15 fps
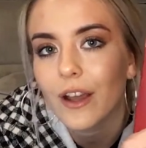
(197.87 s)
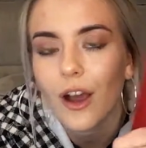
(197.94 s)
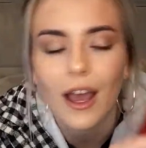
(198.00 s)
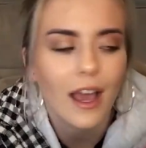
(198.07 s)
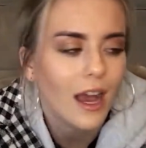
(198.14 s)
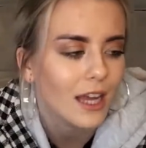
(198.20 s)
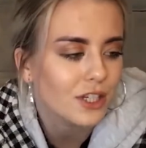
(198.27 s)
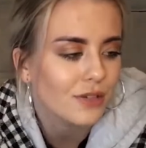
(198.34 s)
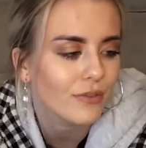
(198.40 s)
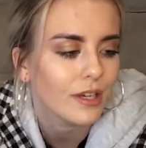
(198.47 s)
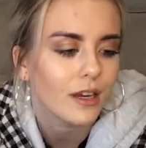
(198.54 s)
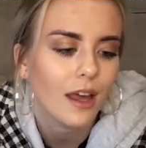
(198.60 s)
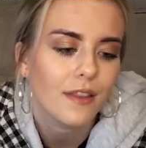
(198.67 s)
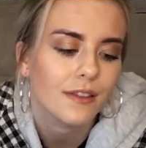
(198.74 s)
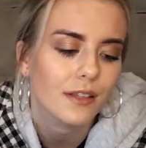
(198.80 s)
I actually really
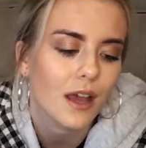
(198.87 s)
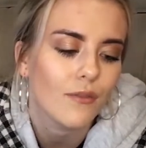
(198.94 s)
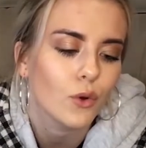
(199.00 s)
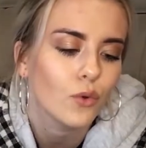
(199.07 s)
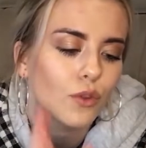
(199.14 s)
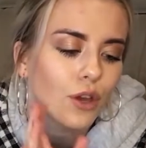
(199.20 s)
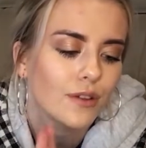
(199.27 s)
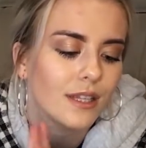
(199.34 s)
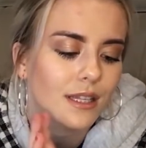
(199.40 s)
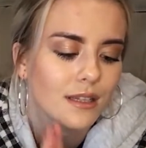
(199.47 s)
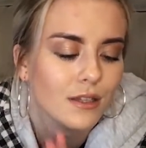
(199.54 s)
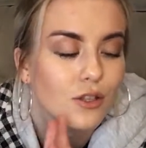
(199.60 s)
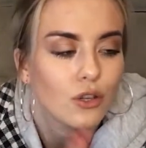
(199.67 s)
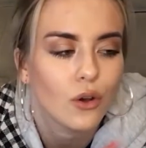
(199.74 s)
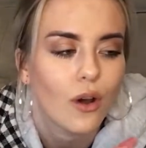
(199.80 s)
like this cover, although this
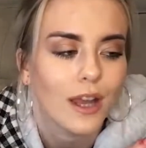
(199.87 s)
is not,